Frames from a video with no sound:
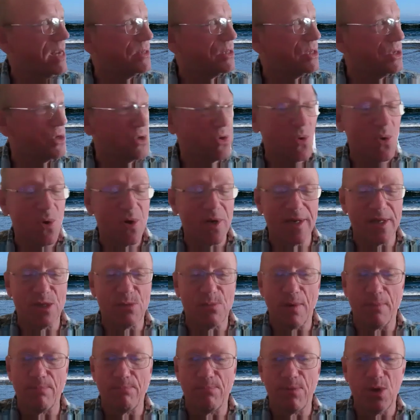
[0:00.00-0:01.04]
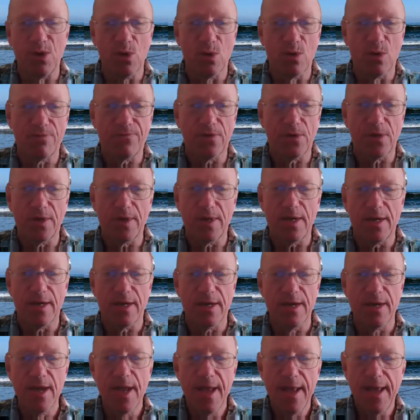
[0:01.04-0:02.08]
out the door. It has been beautiful
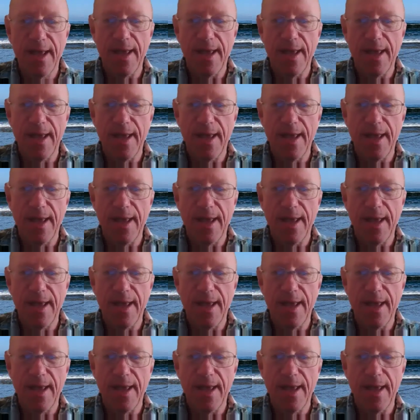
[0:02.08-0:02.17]
here.